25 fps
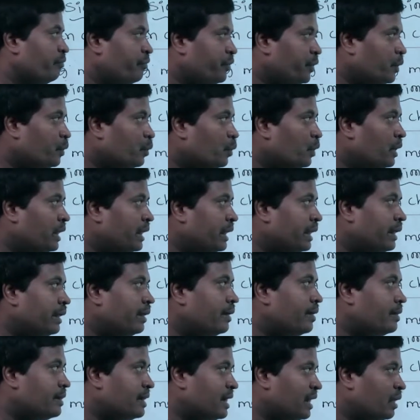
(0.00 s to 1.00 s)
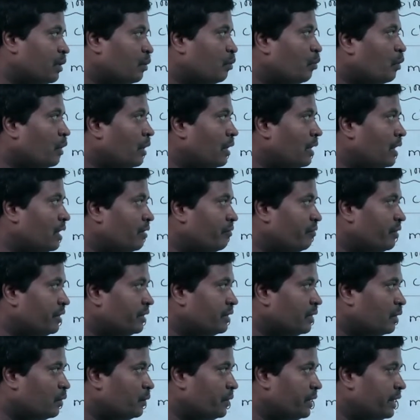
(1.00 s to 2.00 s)
few layered thick walled
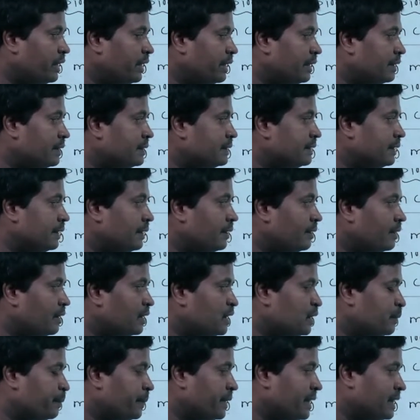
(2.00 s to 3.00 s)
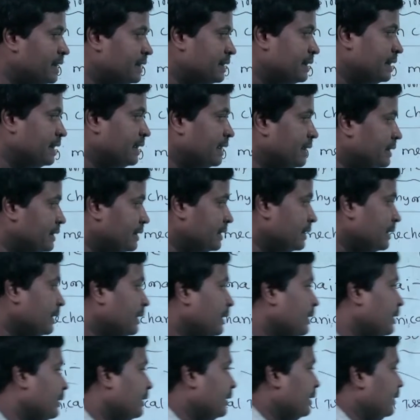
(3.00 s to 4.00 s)
without intercellular spaces
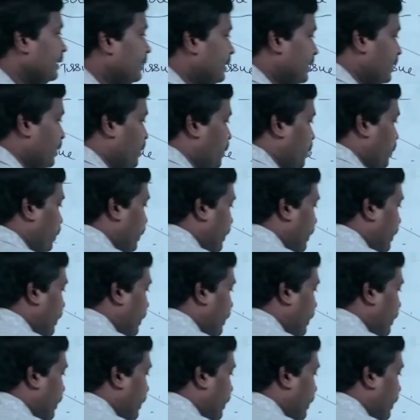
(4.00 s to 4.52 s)
tissue